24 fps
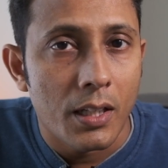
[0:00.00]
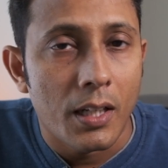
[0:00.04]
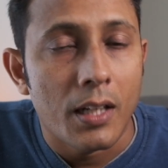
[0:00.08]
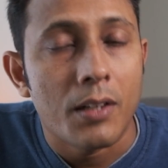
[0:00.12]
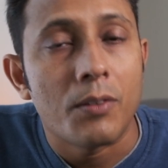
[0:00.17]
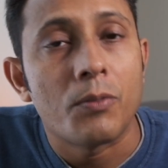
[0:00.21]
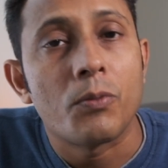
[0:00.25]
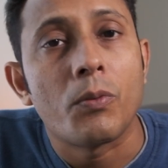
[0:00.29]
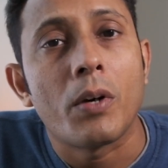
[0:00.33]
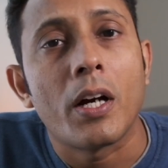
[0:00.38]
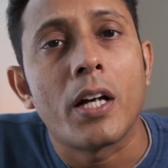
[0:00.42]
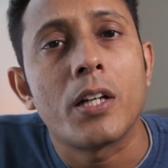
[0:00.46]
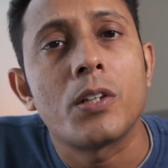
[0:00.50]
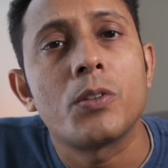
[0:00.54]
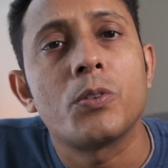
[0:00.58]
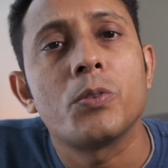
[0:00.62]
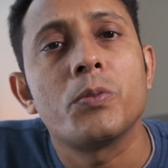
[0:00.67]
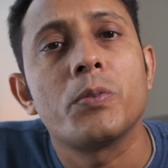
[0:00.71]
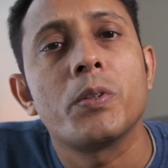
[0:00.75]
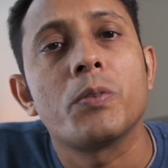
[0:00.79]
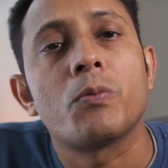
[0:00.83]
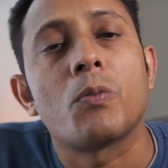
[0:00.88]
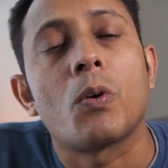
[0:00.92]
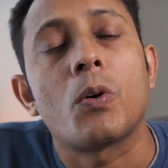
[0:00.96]
and why do
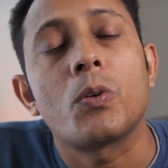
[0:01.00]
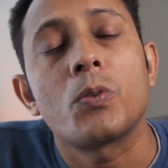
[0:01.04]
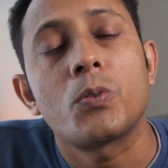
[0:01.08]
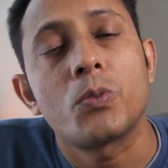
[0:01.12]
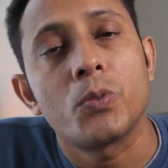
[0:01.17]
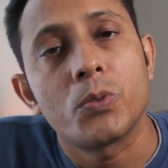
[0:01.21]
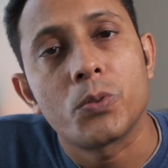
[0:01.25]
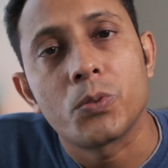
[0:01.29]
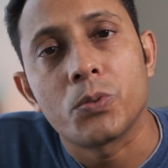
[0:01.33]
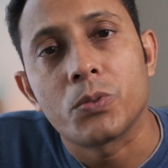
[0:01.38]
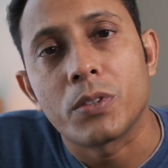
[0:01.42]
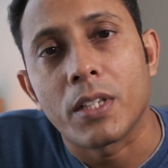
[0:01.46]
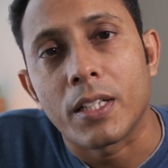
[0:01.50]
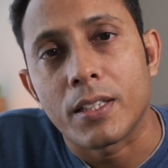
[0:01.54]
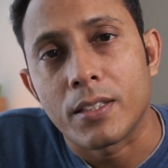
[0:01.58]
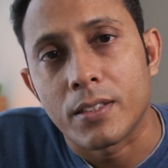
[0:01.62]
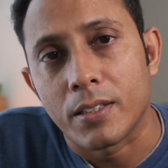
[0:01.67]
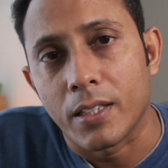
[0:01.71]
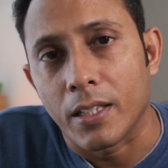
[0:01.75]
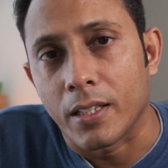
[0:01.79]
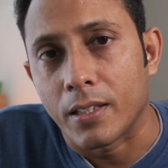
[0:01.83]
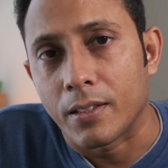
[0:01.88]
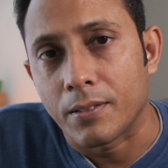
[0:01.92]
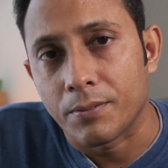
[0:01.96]
we want to do
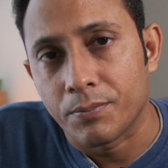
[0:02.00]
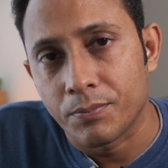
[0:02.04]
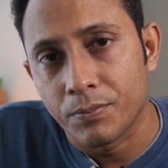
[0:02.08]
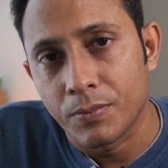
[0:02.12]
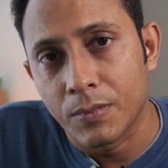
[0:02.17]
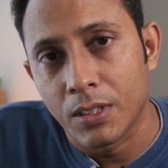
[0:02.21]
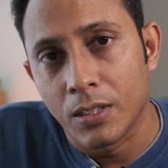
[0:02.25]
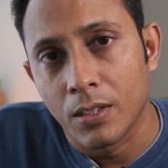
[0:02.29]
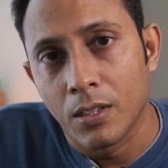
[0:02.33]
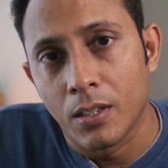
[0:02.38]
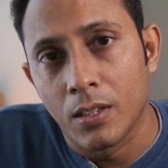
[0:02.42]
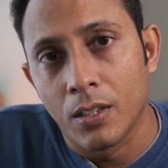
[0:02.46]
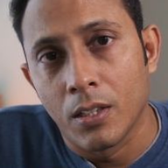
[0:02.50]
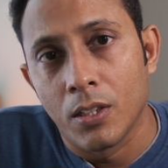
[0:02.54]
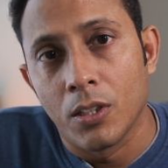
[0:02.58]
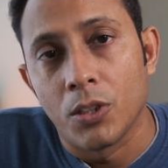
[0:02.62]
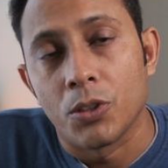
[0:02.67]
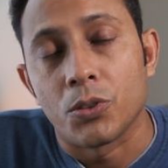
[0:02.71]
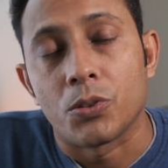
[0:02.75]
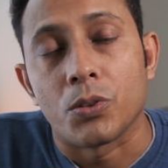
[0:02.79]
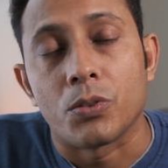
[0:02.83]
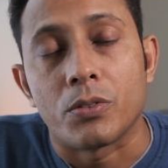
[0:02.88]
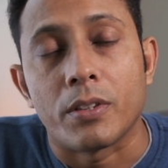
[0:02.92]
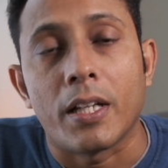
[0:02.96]
that thing?
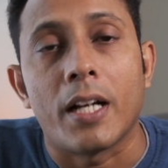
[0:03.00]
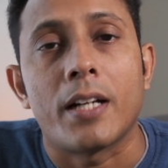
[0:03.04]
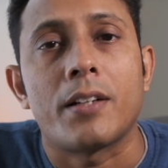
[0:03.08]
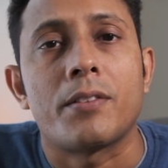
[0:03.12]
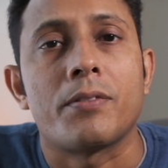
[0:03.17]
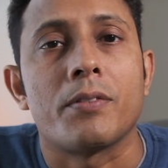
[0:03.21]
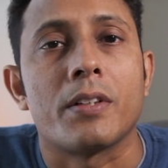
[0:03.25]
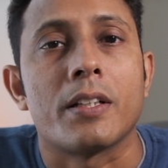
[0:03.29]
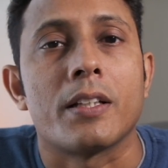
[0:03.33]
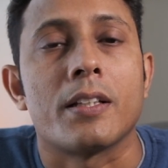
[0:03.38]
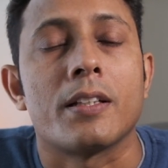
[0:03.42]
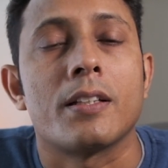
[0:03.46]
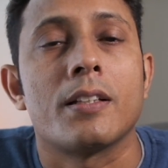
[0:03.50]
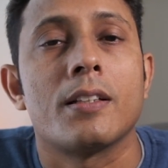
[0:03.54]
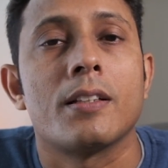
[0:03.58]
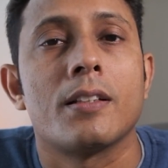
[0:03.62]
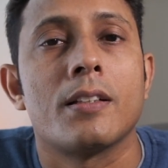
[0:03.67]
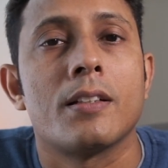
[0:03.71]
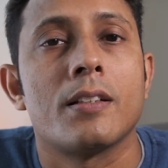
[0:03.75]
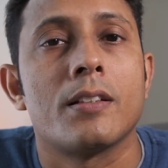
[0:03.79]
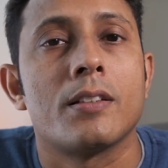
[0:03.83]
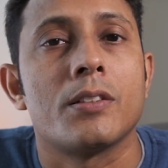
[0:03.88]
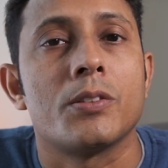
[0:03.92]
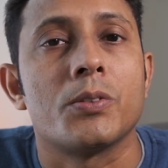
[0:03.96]
So that way
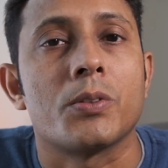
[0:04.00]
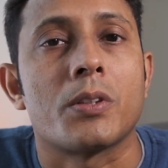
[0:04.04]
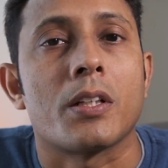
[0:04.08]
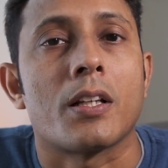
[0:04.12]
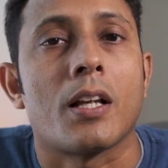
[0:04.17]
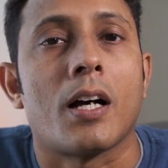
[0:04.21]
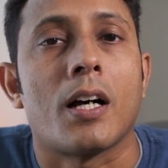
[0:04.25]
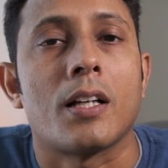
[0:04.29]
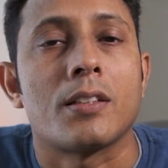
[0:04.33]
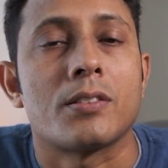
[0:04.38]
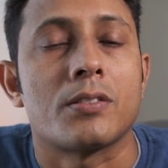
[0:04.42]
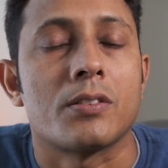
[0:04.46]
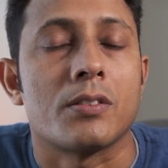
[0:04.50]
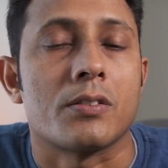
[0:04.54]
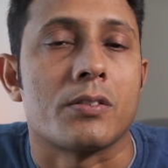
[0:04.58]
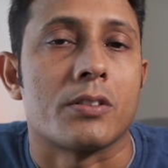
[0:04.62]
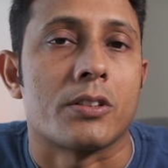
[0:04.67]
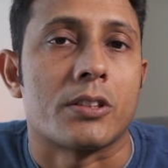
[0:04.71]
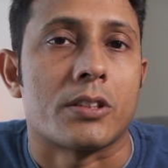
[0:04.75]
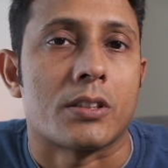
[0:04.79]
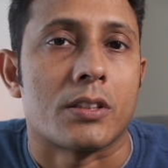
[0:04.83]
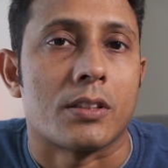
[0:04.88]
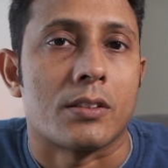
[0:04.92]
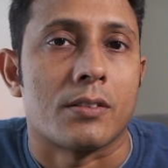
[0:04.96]
you can ask your
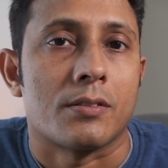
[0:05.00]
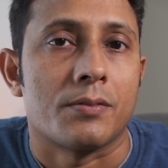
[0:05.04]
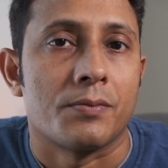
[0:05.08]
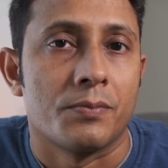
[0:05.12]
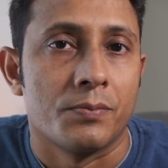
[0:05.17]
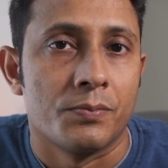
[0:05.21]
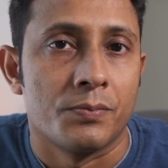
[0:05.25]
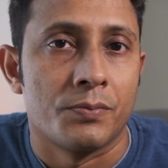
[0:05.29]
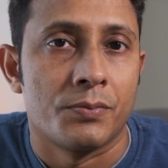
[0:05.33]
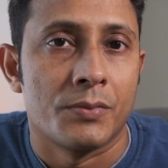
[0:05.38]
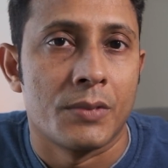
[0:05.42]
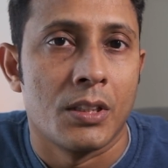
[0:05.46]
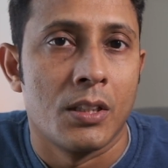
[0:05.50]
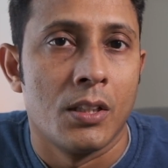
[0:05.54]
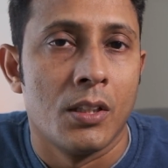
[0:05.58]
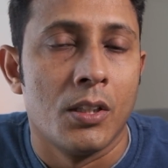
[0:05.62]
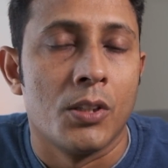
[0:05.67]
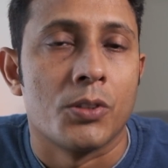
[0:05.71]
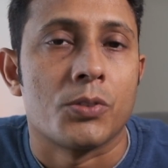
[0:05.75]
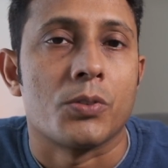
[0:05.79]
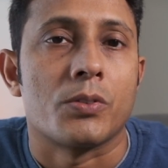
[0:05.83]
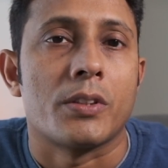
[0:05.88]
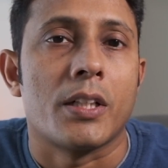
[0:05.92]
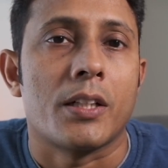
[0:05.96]
question.
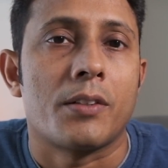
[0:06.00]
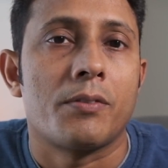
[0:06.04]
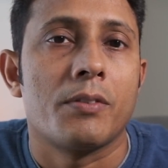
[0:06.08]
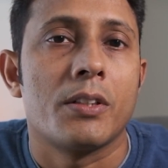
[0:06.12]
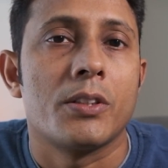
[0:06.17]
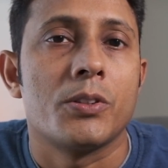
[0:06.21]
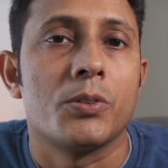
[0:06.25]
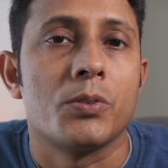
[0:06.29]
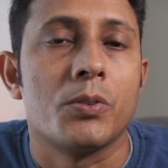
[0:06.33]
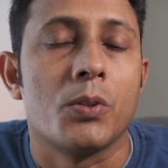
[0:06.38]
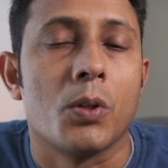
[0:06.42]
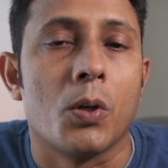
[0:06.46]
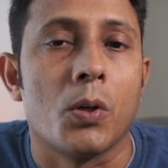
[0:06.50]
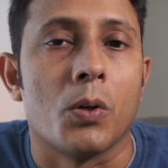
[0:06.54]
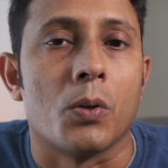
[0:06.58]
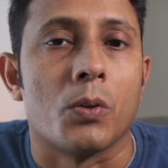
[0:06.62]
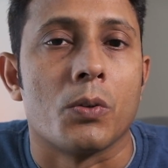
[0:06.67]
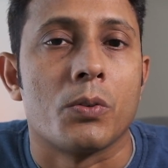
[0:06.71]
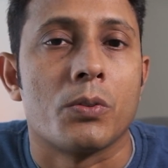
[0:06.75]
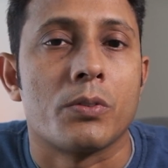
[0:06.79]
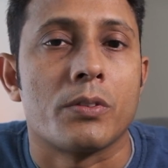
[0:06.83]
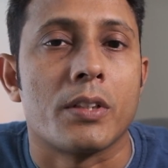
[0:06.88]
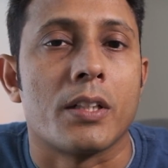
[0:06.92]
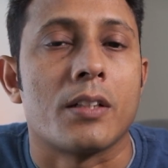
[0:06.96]
So that way you
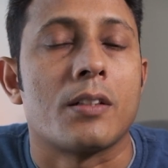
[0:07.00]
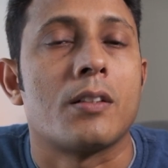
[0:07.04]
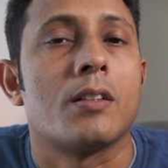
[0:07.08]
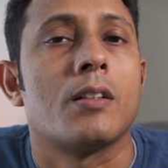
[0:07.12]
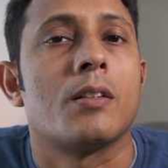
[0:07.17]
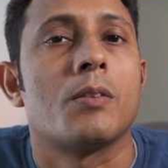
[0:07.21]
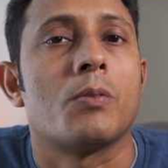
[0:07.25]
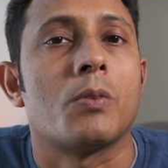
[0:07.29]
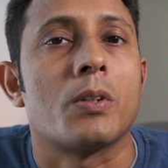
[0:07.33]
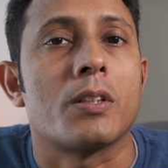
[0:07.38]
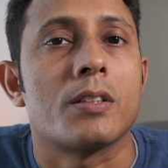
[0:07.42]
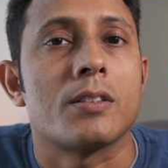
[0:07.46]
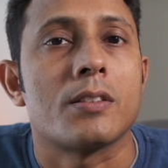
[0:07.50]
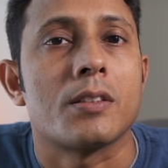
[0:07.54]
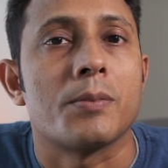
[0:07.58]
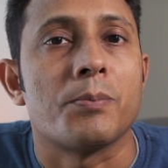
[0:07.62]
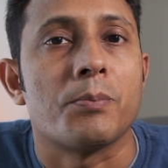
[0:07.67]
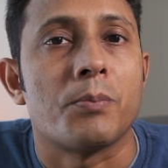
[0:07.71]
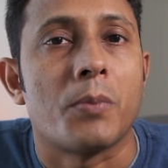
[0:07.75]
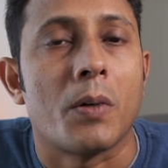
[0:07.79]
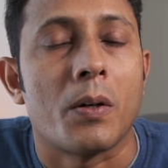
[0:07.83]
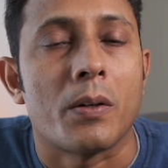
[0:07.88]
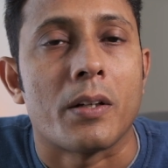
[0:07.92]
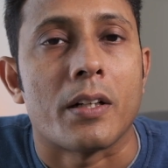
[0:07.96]
know that what is
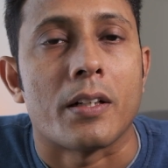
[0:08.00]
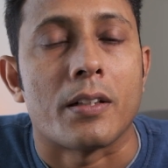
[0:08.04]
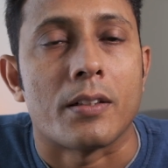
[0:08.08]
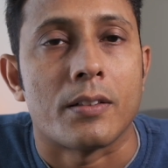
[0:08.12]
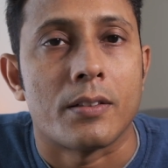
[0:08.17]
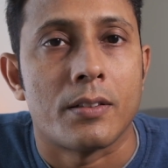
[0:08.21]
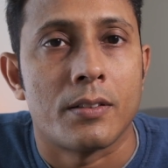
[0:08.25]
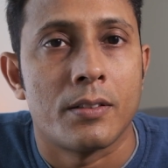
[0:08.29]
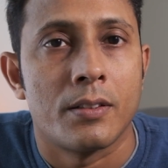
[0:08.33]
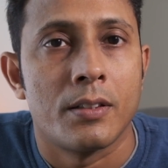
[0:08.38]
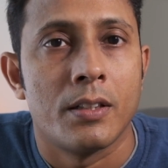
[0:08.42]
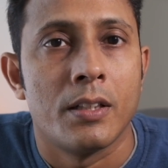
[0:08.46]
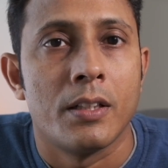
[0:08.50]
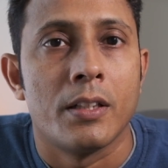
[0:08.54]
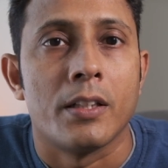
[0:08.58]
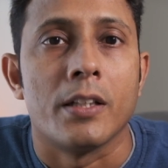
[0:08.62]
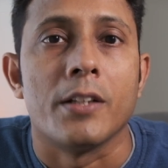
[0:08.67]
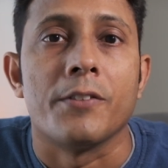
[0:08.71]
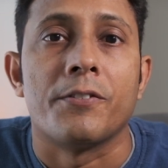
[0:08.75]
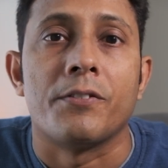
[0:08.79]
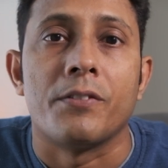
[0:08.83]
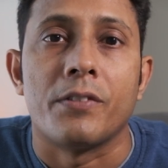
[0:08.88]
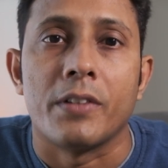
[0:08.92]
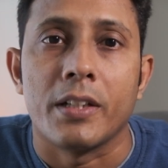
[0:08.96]
important,
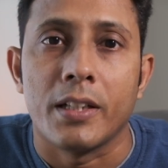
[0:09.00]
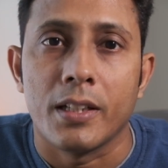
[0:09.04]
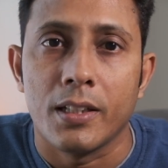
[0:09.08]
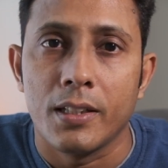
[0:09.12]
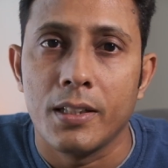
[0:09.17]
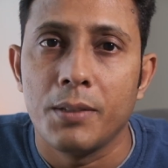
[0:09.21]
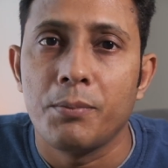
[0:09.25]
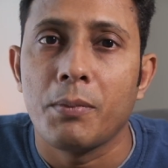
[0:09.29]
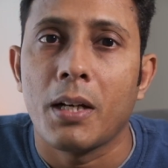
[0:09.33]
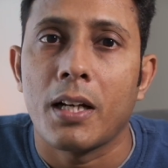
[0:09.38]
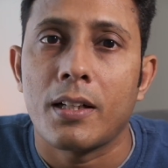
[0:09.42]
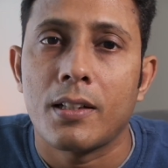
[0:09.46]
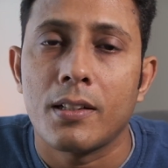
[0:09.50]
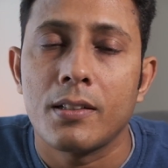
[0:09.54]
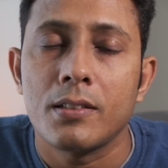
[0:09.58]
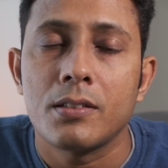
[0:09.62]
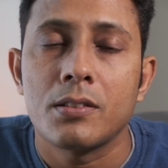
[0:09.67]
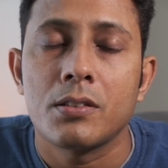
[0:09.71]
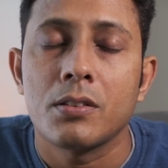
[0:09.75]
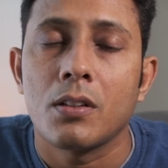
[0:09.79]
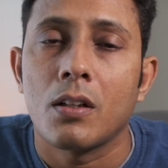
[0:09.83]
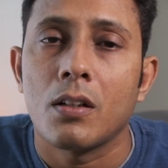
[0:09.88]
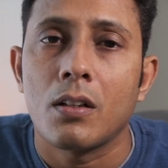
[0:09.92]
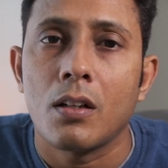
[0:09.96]
if really
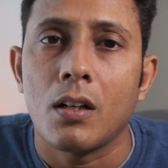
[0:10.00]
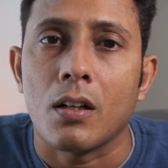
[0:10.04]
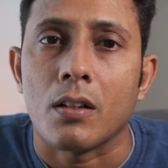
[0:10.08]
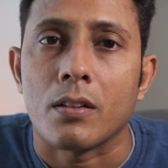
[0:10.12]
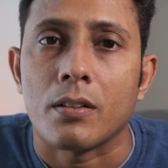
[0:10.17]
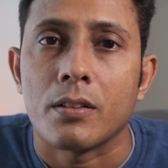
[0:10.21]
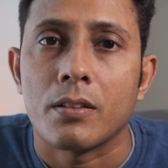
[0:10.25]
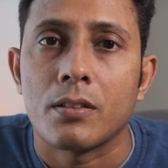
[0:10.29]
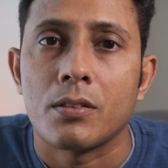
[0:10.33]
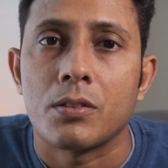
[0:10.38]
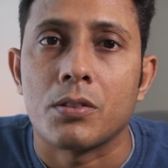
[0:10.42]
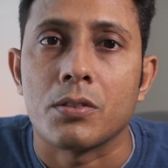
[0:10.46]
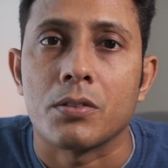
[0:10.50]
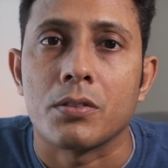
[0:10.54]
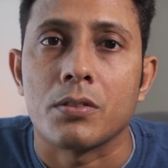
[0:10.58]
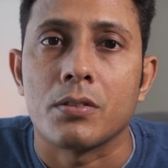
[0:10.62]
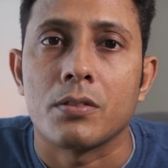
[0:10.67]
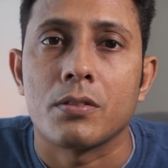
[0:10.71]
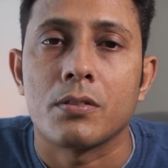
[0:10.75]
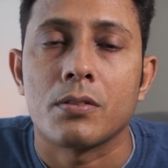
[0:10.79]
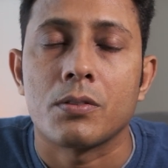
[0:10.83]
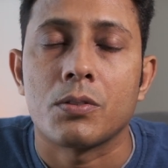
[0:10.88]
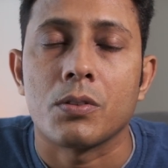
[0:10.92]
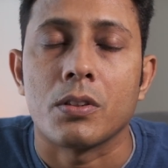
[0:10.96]
matters or not
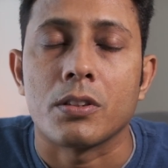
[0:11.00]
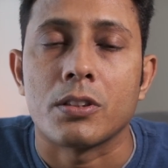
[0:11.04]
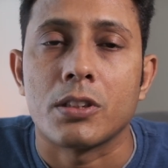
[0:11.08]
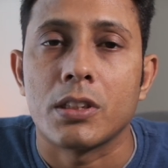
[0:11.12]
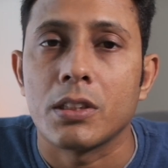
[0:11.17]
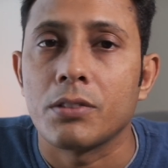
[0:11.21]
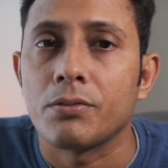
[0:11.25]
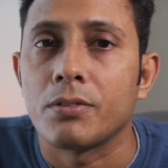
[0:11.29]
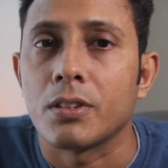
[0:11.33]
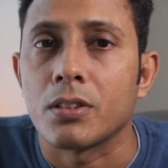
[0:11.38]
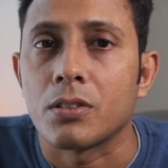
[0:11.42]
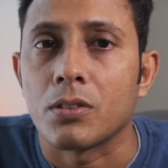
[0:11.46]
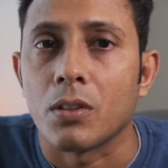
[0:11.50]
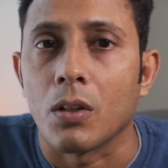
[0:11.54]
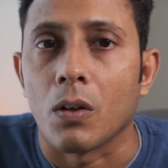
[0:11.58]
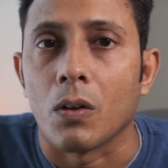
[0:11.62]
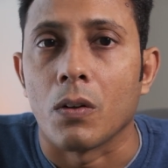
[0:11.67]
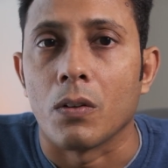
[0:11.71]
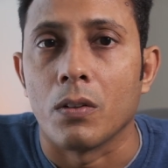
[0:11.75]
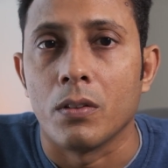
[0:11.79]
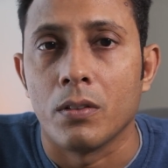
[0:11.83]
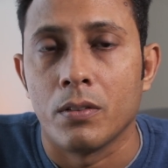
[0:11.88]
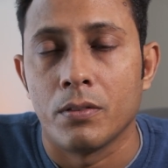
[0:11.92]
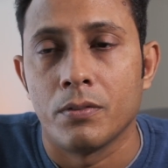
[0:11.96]
to achieve this
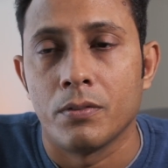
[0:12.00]
goal.